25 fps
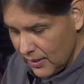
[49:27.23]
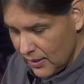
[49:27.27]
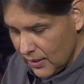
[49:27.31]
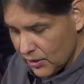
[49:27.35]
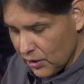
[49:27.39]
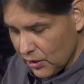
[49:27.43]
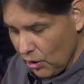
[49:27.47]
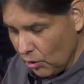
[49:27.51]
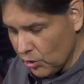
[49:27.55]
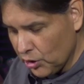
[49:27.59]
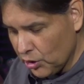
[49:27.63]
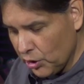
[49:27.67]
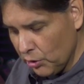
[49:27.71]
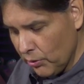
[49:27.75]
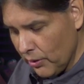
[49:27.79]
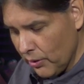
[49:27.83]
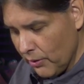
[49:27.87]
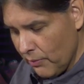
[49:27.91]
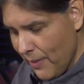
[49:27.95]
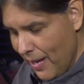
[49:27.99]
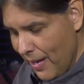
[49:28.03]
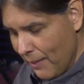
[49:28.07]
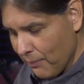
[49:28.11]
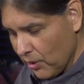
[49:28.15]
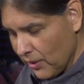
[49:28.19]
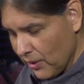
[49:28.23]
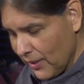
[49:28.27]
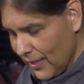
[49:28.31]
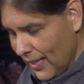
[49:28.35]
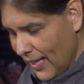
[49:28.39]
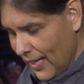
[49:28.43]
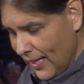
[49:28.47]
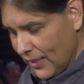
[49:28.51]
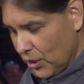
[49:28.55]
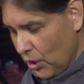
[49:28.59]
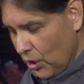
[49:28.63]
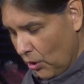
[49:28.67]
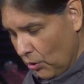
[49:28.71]
Don't you remember that
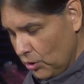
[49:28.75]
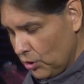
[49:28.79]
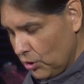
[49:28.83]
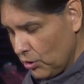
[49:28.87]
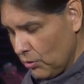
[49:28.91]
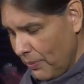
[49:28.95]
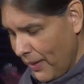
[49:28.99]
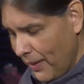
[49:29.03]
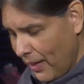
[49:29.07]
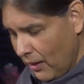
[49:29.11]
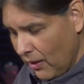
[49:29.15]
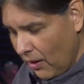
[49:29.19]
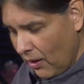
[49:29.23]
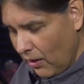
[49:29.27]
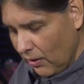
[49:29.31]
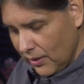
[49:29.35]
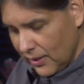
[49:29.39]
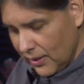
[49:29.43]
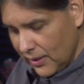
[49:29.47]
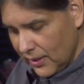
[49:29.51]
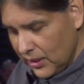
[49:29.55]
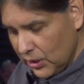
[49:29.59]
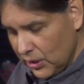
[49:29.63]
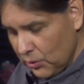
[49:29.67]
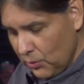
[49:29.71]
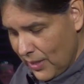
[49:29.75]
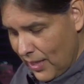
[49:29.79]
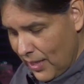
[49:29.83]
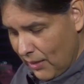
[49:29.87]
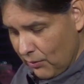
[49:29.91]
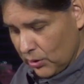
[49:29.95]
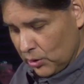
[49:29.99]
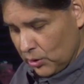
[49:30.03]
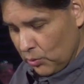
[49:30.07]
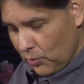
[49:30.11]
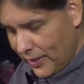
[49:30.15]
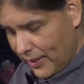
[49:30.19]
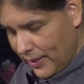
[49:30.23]
I told you about all this when I
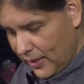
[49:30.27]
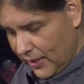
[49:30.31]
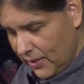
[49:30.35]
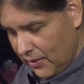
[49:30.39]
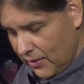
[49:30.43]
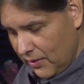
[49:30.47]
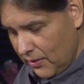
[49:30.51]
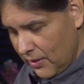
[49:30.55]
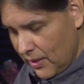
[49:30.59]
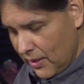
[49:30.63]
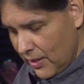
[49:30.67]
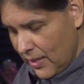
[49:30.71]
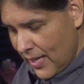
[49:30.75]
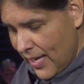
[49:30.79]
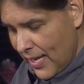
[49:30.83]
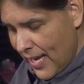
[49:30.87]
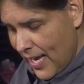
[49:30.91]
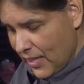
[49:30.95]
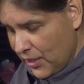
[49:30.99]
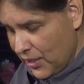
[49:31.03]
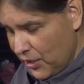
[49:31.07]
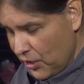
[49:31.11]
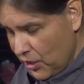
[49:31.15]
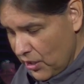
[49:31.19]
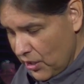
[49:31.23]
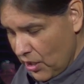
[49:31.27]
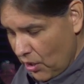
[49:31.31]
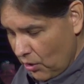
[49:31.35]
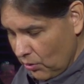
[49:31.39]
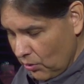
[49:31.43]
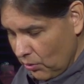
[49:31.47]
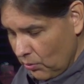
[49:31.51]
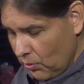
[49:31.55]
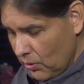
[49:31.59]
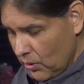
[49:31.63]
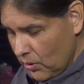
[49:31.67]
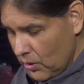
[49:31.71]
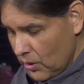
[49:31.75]
was with you? And you
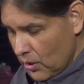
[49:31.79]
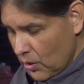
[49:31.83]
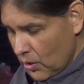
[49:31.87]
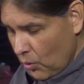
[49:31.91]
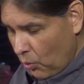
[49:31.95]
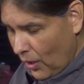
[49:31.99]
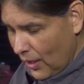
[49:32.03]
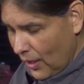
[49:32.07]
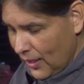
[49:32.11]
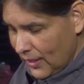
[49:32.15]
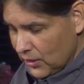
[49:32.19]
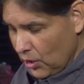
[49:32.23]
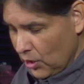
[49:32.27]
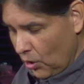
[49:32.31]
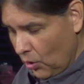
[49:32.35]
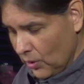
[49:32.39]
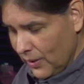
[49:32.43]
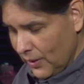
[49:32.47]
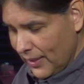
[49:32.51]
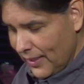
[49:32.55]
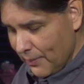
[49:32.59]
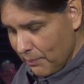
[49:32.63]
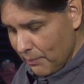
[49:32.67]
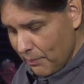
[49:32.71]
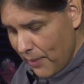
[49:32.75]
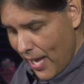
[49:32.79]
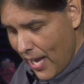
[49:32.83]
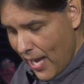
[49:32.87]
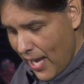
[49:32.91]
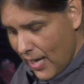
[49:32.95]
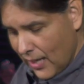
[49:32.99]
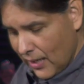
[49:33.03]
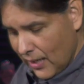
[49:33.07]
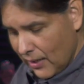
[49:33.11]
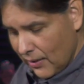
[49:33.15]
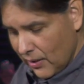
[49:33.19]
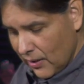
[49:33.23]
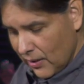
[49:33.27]
know what is holding him
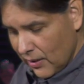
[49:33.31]
back?